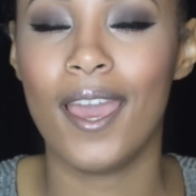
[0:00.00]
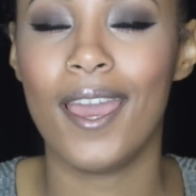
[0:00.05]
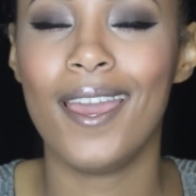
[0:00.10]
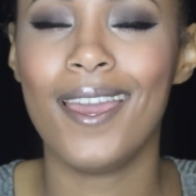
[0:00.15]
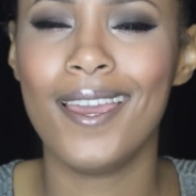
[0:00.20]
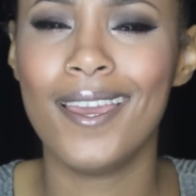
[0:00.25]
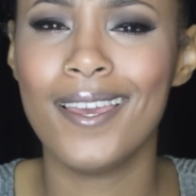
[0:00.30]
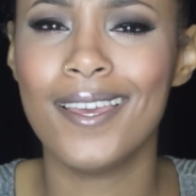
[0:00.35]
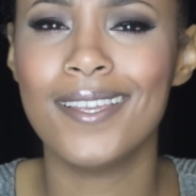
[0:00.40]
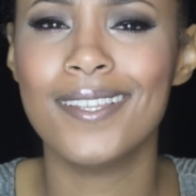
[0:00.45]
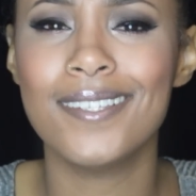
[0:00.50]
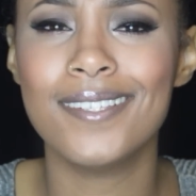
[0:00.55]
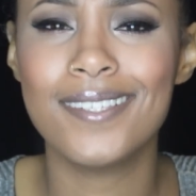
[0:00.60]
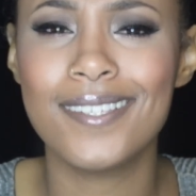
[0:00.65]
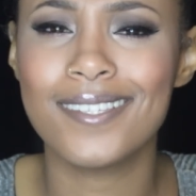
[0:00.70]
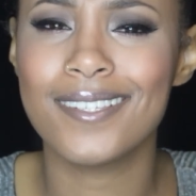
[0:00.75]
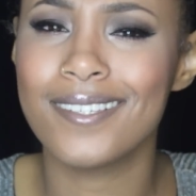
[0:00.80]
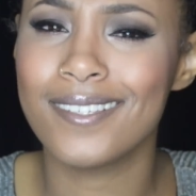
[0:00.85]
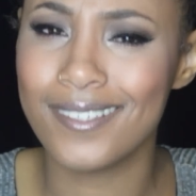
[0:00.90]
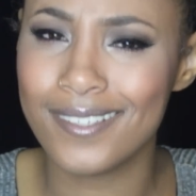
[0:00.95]
and
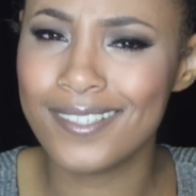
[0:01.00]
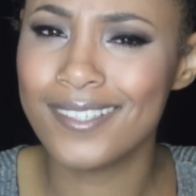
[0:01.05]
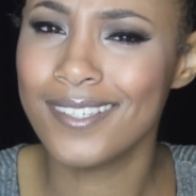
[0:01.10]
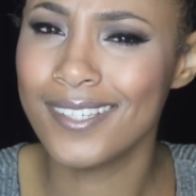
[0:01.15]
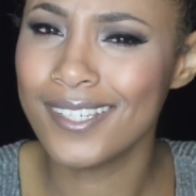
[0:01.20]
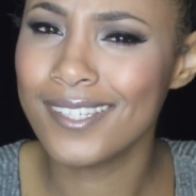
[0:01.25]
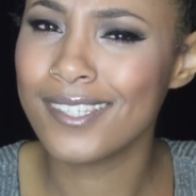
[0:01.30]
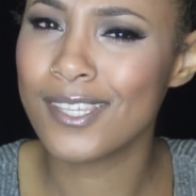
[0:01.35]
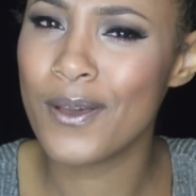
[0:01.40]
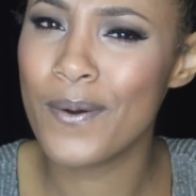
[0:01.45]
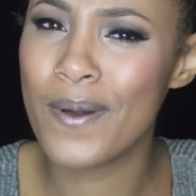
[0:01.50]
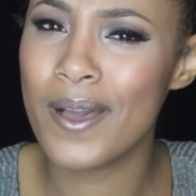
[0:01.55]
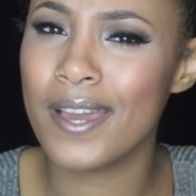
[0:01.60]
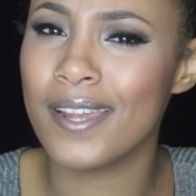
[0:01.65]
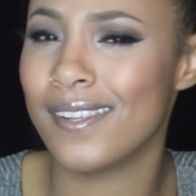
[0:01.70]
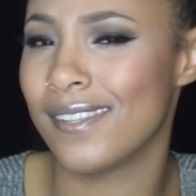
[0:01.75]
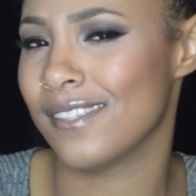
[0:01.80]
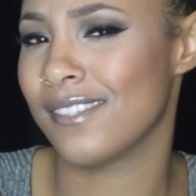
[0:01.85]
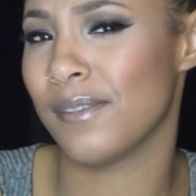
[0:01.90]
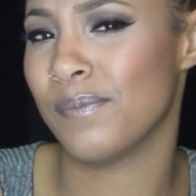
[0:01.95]
just go
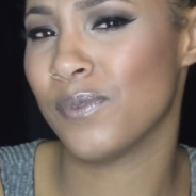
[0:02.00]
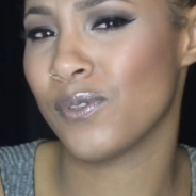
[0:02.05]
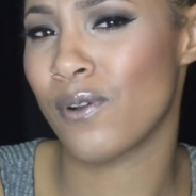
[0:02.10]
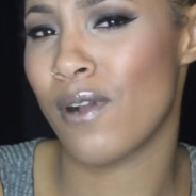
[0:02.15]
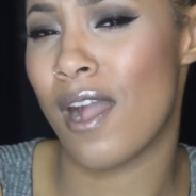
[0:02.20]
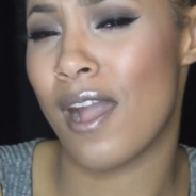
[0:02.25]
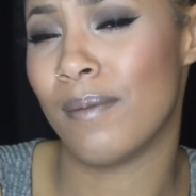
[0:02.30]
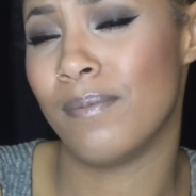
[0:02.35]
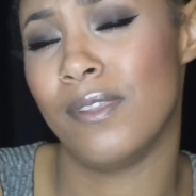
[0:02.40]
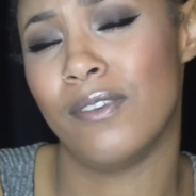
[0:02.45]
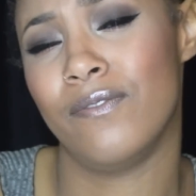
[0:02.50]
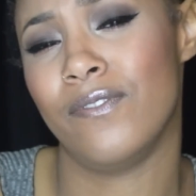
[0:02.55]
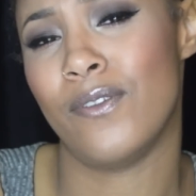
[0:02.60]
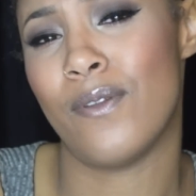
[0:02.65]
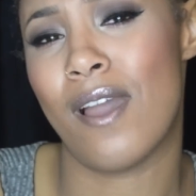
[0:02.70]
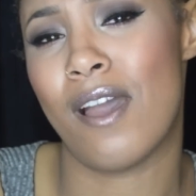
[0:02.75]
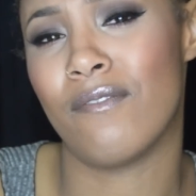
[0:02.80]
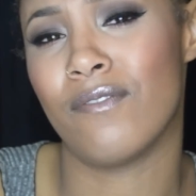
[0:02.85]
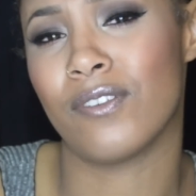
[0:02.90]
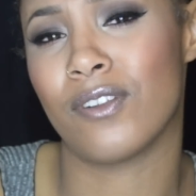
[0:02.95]
ahead and subscribe if you
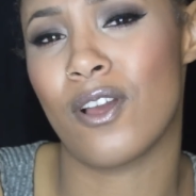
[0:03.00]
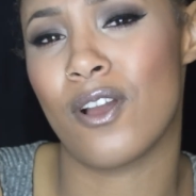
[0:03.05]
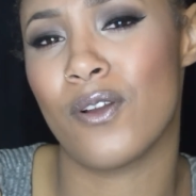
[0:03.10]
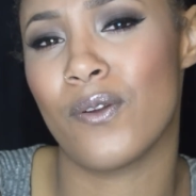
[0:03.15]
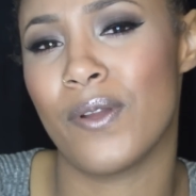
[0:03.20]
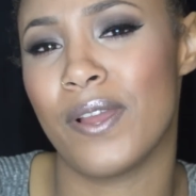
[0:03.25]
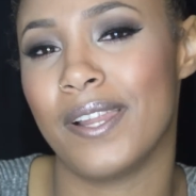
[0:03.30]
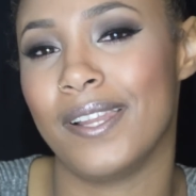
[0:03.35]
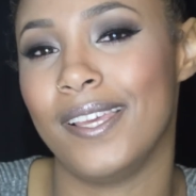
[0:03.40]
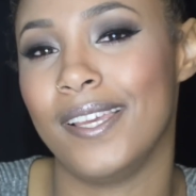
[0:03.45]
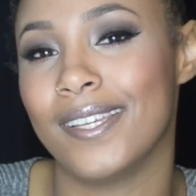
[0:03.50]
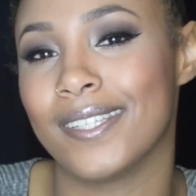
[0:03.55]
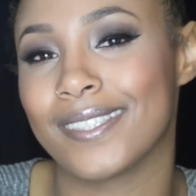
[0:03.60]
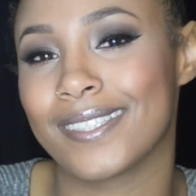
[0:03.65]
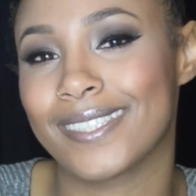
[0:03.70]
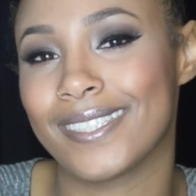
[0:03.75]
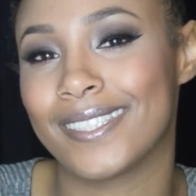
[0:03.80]
haven't already.